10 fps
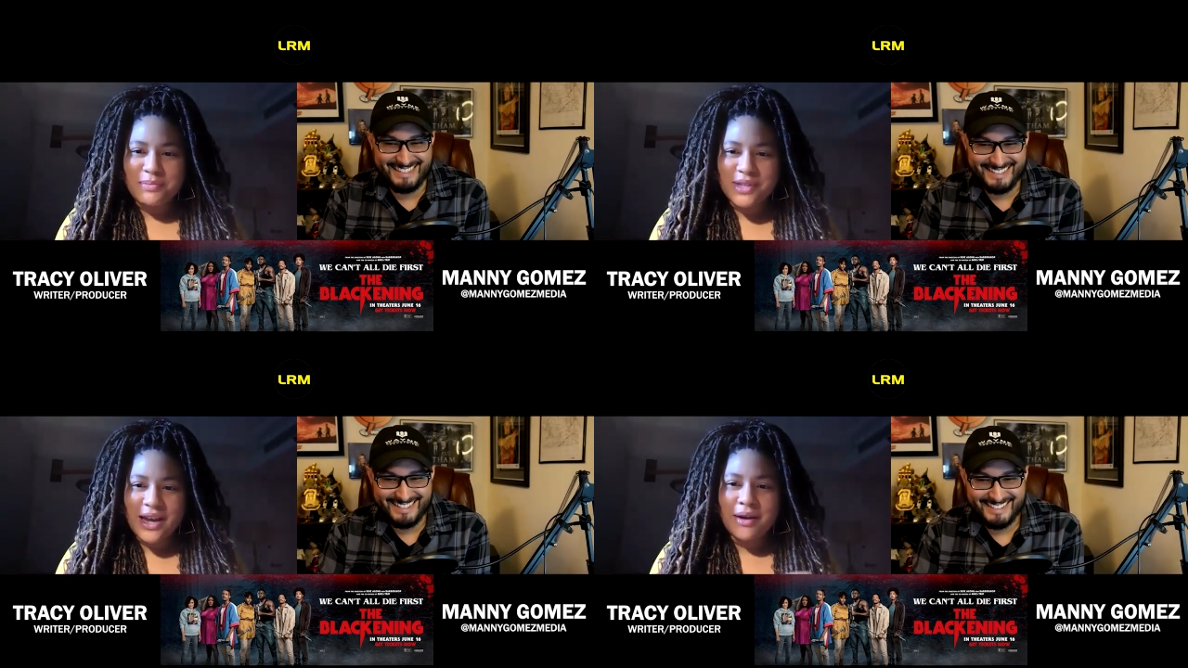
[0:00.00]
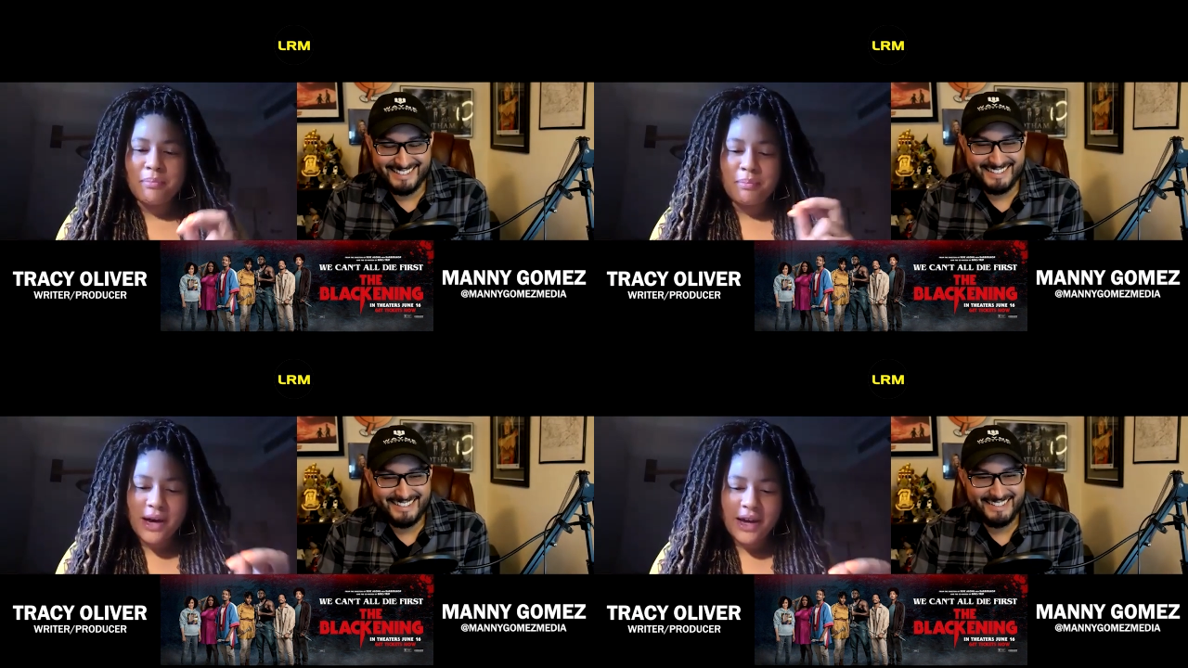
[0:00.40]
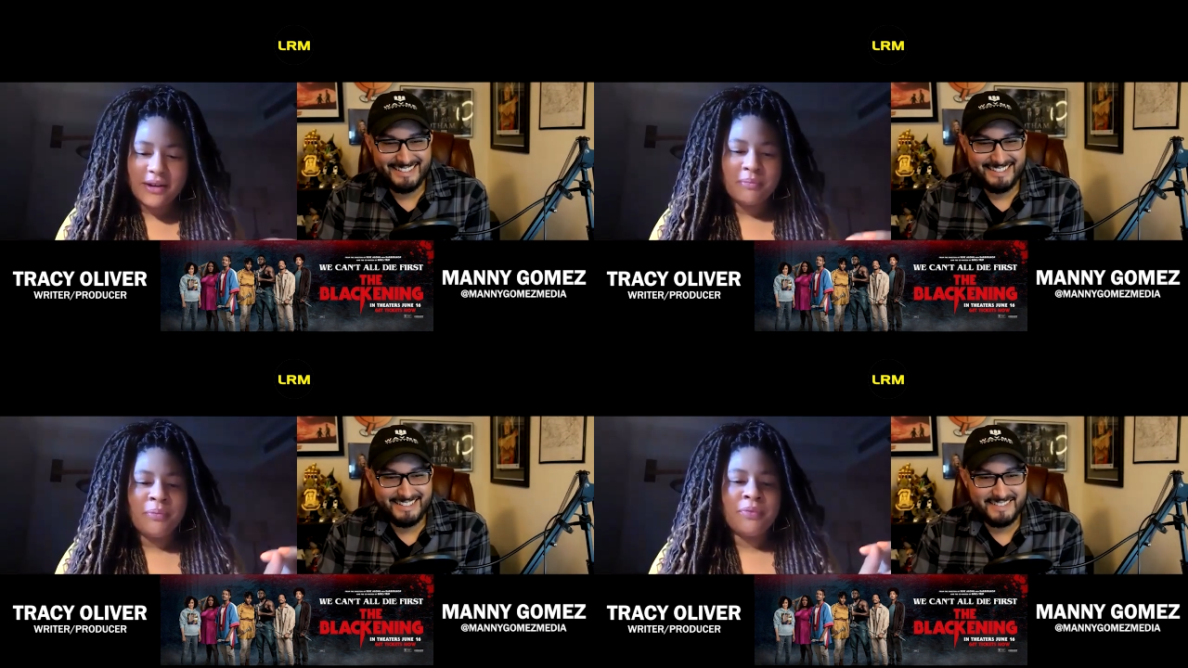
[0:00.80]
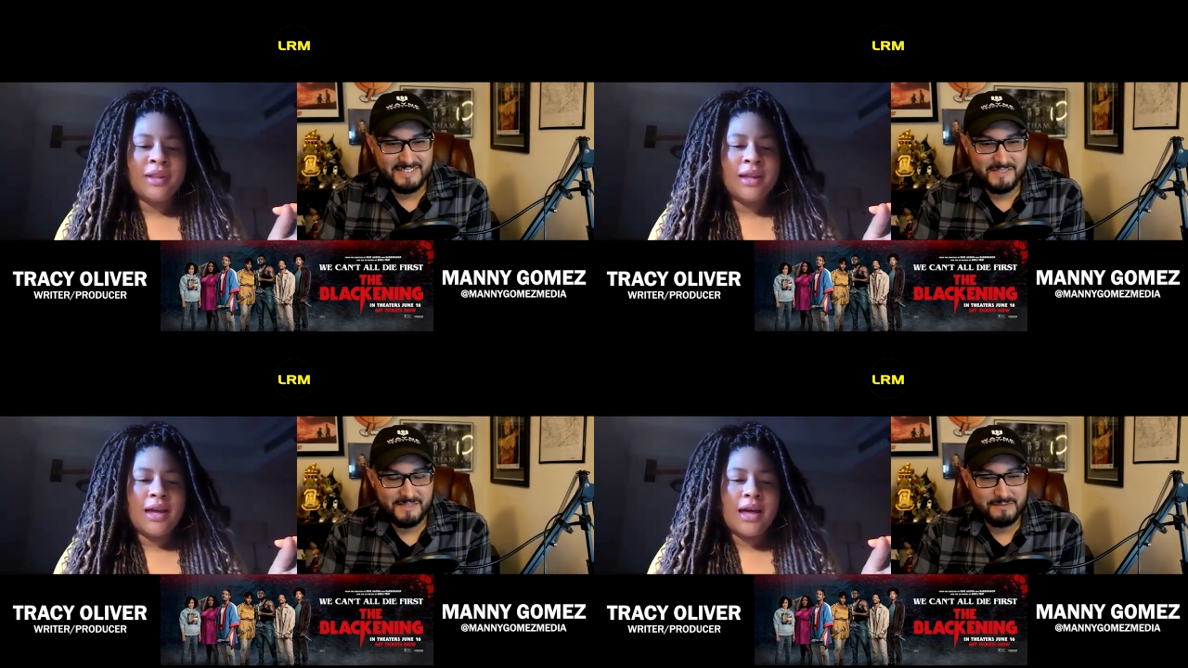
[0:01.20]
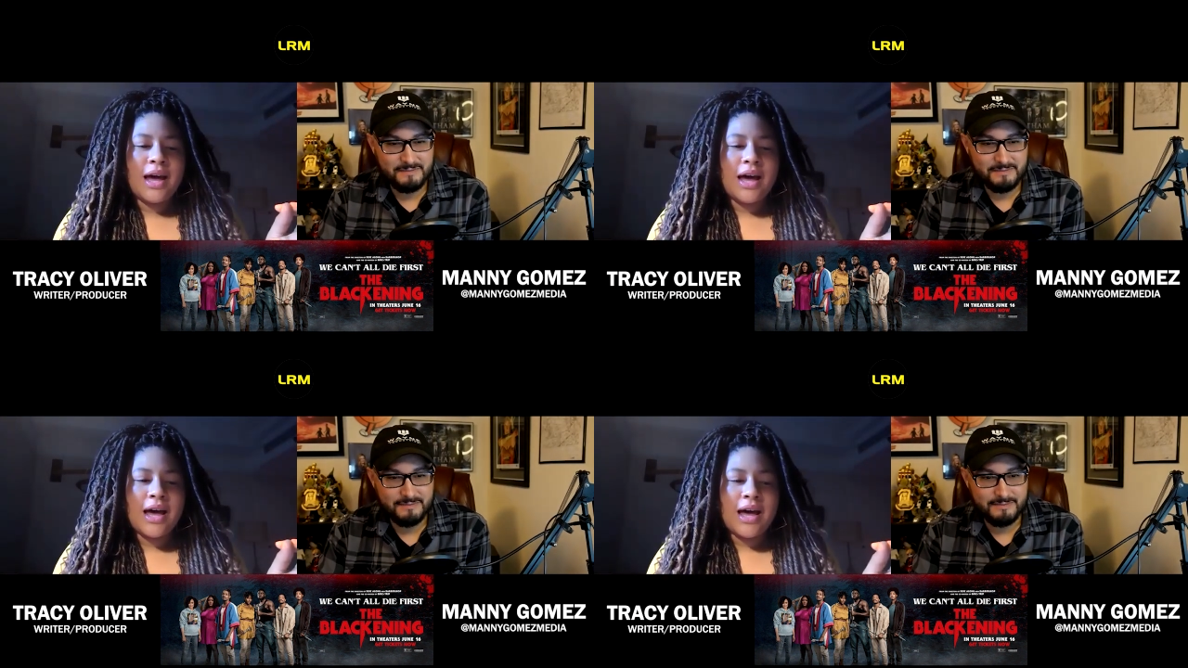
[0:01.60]
Speaker 1: I'm saying, but
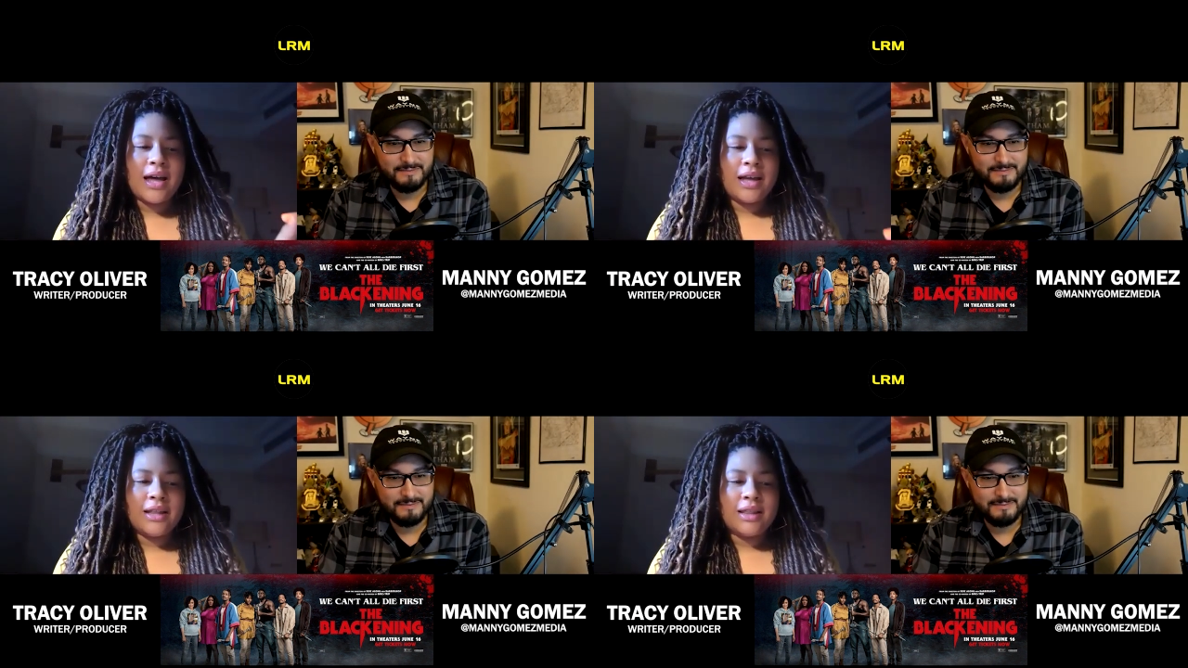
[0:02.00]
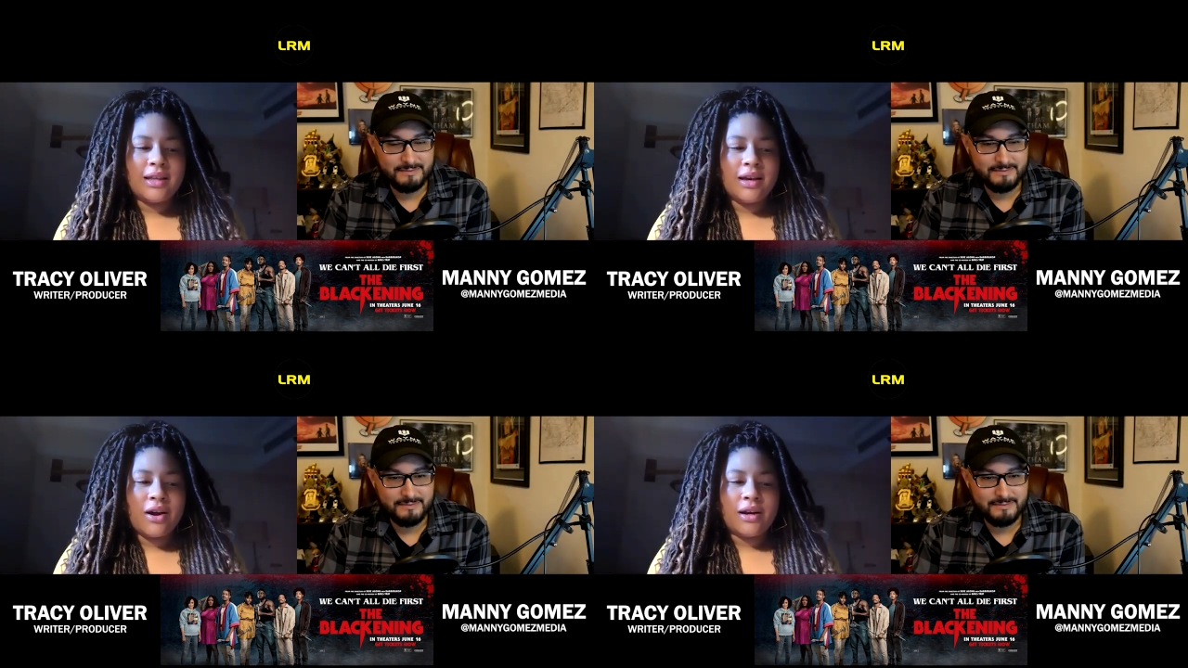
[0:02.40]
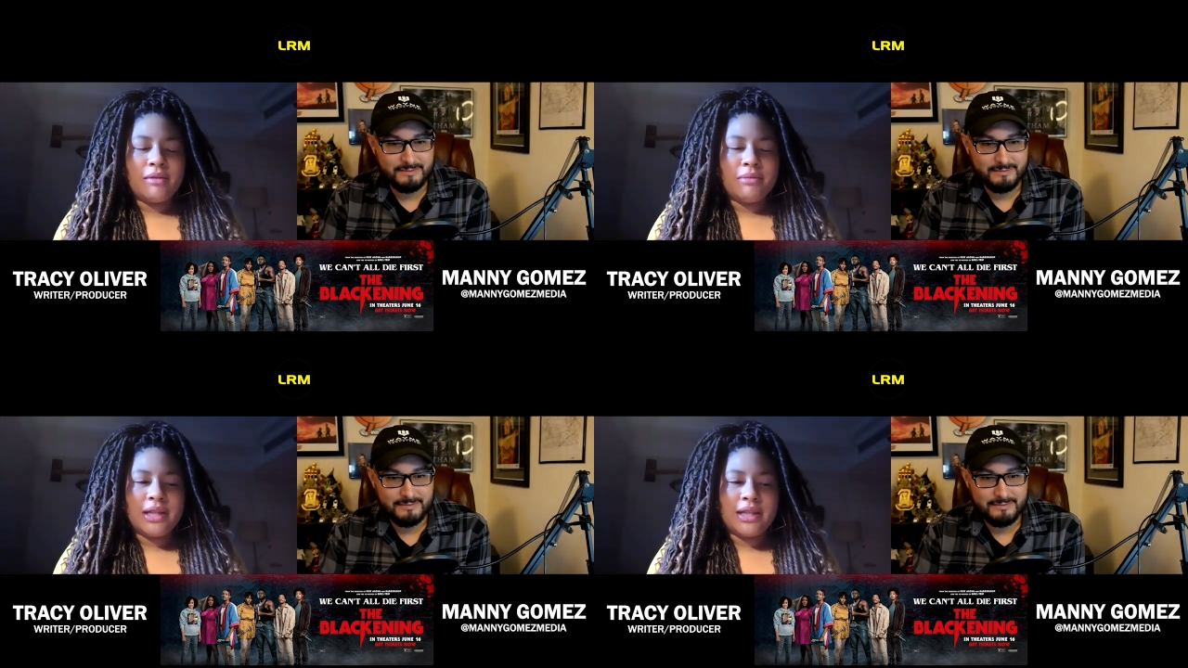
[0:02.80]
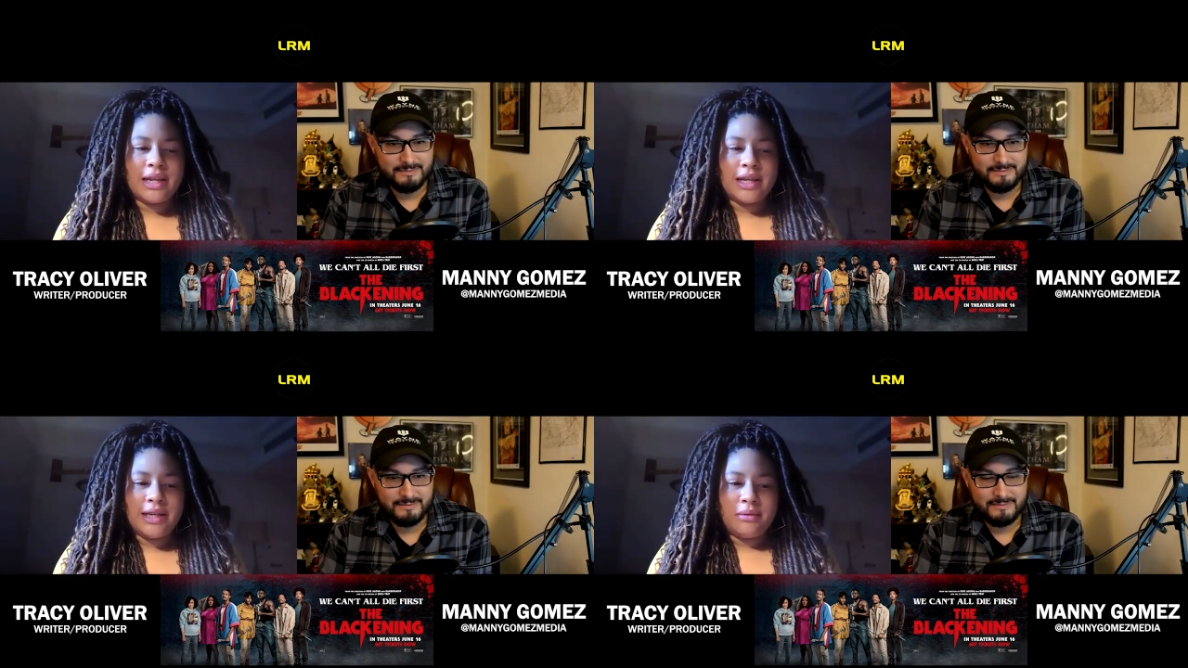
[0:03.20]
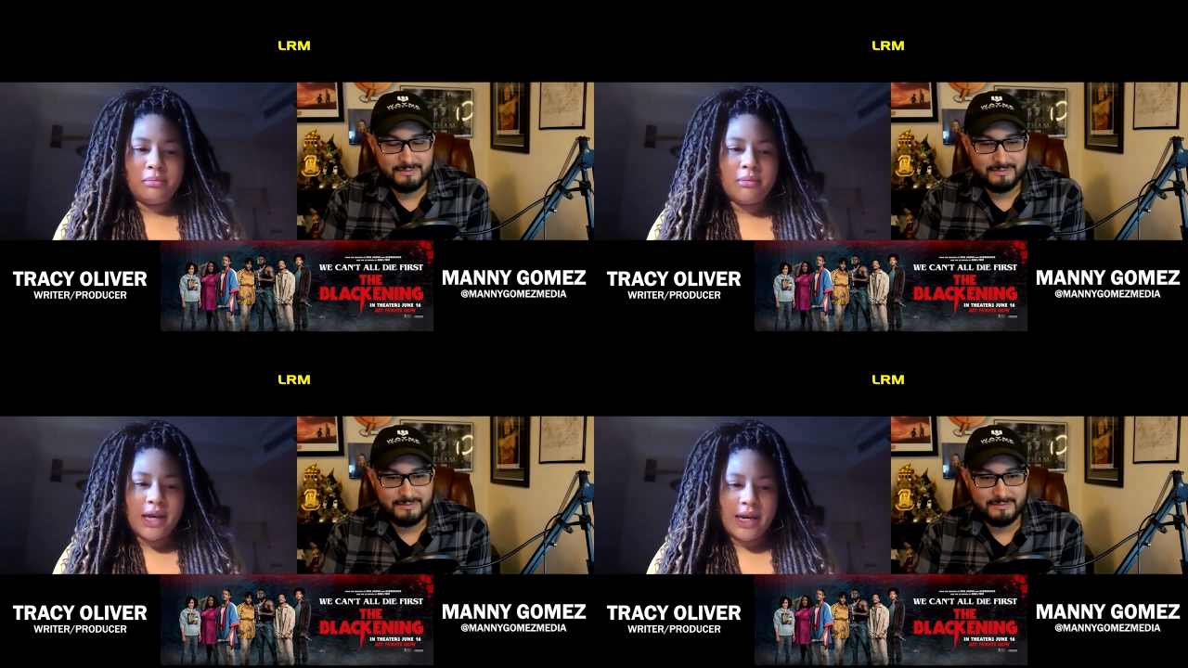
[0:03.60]
the argument that he
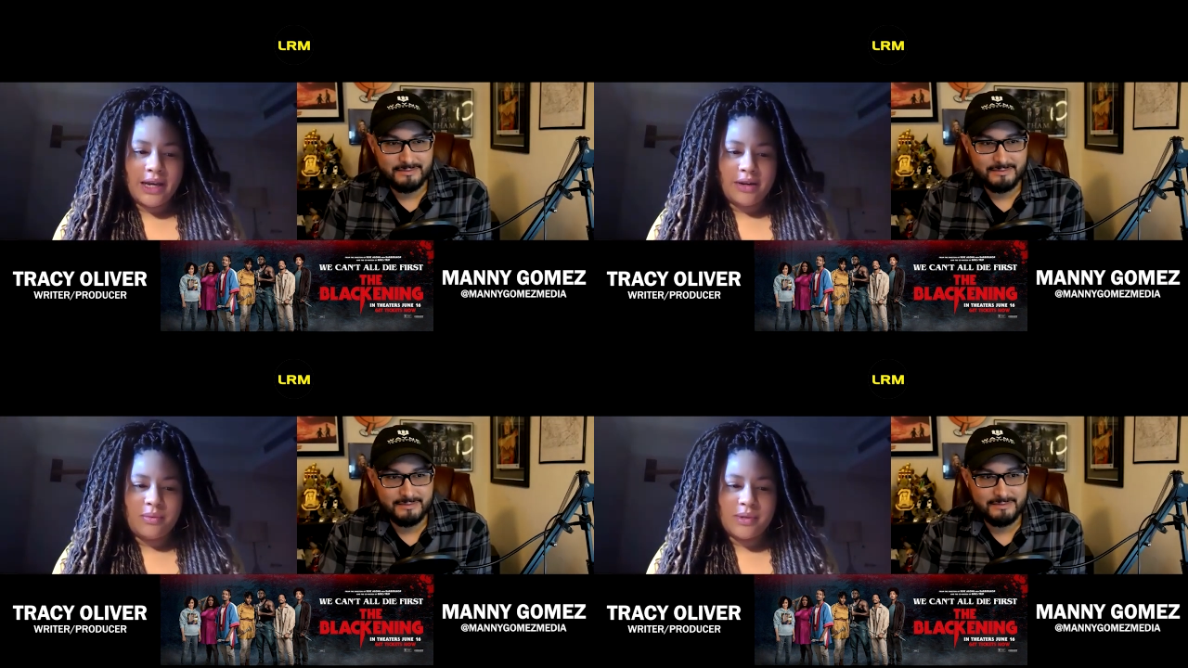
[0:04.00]
made